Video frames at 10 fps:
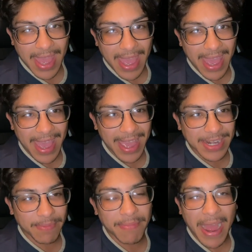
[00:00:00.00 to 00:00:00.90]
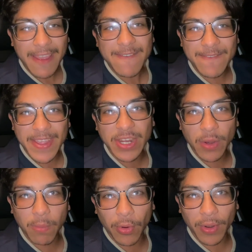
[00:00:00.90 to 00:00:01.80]
and my
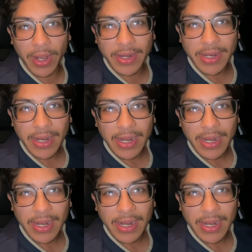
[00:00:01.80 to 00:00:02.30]
fingerboard